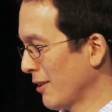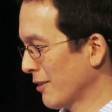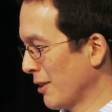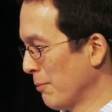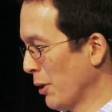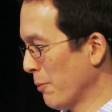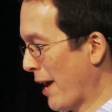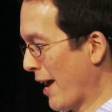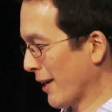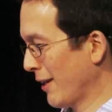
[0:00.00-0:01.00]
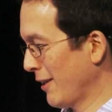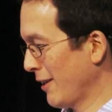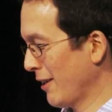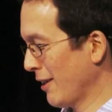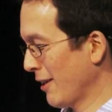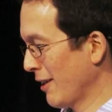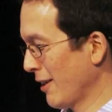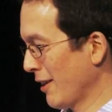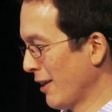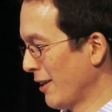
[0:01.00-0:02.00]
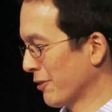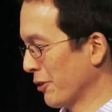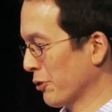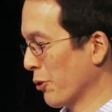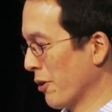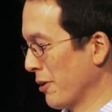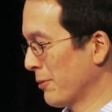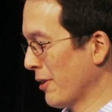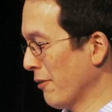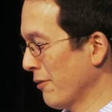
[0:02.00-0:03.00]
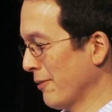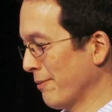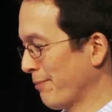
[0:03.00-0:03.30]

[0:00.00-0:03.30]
It's going to blow back, and it's going to score on himself.